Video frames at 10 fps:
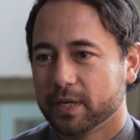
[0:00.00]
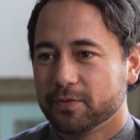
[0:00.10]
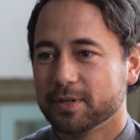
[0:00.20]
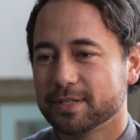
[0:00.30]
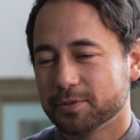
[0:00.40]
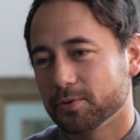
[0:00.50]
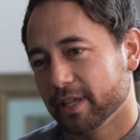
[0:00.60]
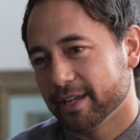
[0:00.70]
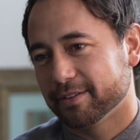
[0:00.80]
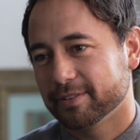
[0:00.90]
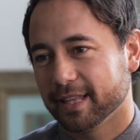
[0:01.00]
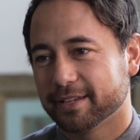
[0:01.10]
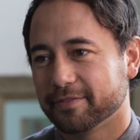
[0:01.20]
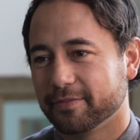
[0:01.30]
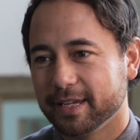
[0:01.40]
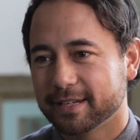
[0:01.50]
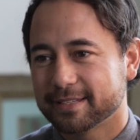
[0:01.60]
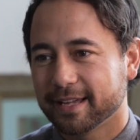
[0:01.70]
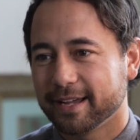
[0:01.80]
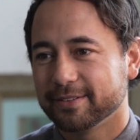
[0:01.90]
But if you just do like fajita
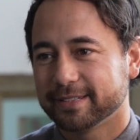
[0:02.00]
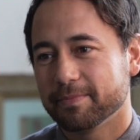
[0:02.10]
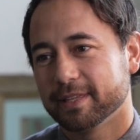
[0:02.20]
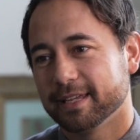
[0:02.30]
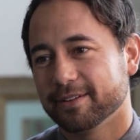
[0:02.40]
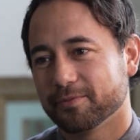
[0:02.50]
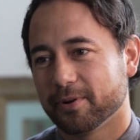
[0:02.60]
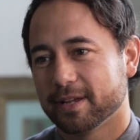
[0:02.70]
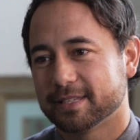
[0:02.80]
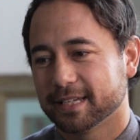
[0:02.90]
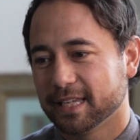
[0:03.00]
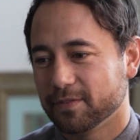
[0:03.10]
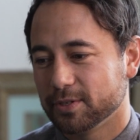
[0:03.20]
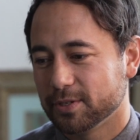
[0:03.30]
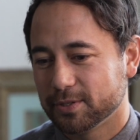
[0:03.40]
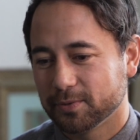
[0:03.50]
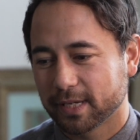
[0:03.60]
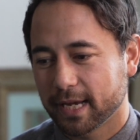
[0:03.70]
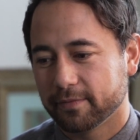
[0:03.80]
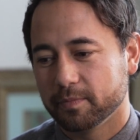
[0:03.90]
style type thing, where it's like if you just do the
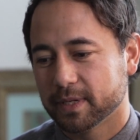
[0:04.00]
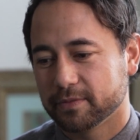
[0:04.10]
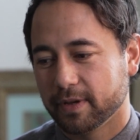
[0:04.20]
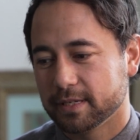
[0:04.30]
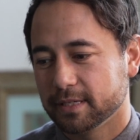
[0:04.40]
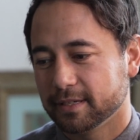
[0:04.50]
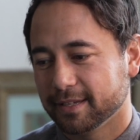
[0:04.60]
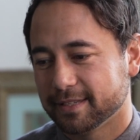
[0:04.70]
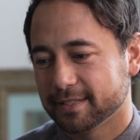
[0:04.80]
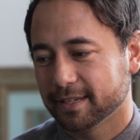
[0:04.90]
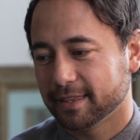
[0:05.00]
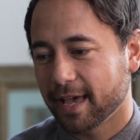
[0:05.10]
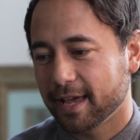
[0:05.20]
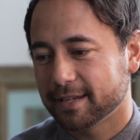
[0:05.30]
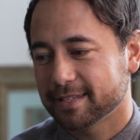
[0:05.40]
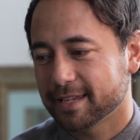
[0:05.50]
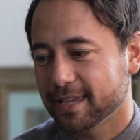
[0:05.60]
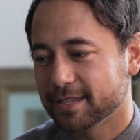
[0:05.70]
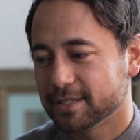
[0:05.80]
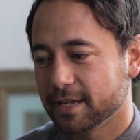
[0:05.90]
kind of a mixed veggie, it's like that. It's
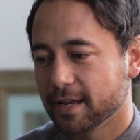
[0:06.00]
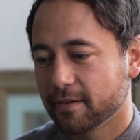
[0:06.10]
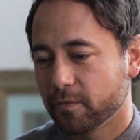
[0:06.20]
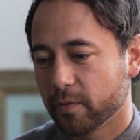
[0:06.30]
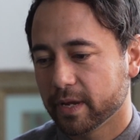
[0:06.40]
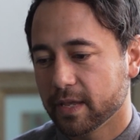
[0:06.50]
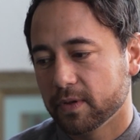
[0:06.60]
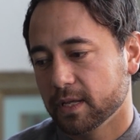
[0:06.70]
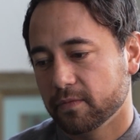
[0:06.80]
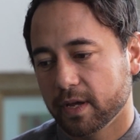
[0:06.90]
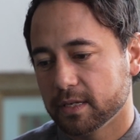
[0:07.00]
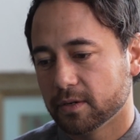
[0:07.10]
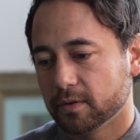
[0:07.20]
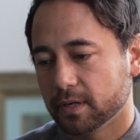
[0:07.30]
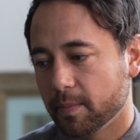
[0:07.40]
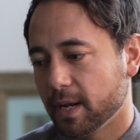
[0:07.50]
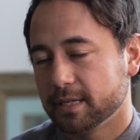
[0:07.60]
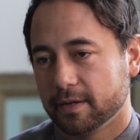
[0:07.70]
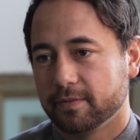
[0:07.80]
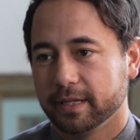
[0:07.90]
like it's enough where even if I don't, I
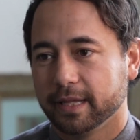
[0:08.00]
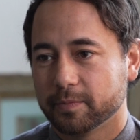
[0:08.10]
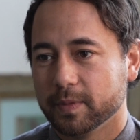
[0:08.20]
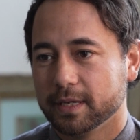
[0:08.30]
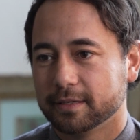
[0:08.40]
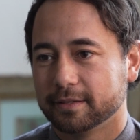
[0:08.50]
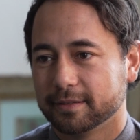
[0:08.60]
definitely like meat,